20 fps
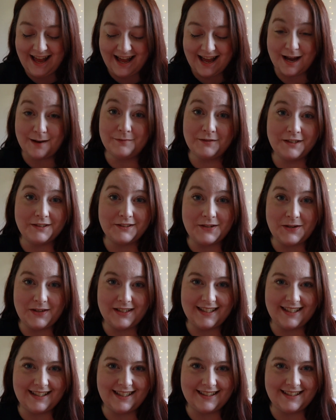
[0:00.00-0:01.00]
I'm just
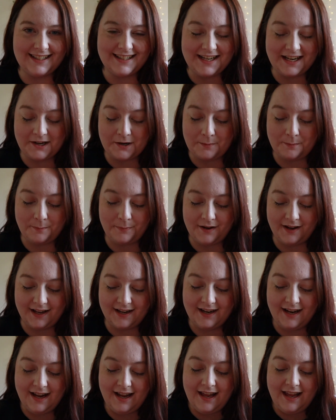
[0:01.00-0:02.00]
noticing that's in here,
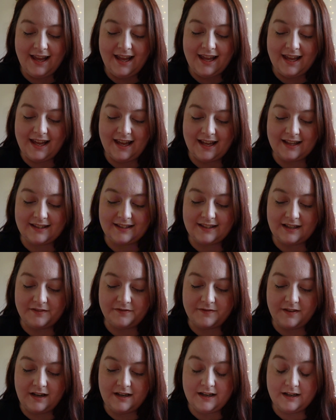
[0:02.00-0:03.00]
but it's a
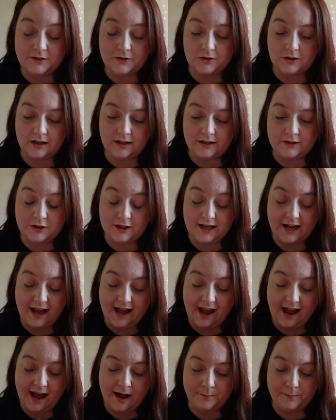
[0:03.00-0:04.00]
fun astrology
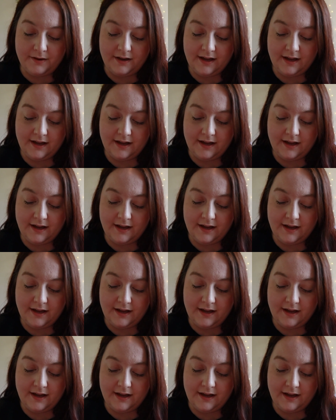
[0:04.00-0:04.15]
app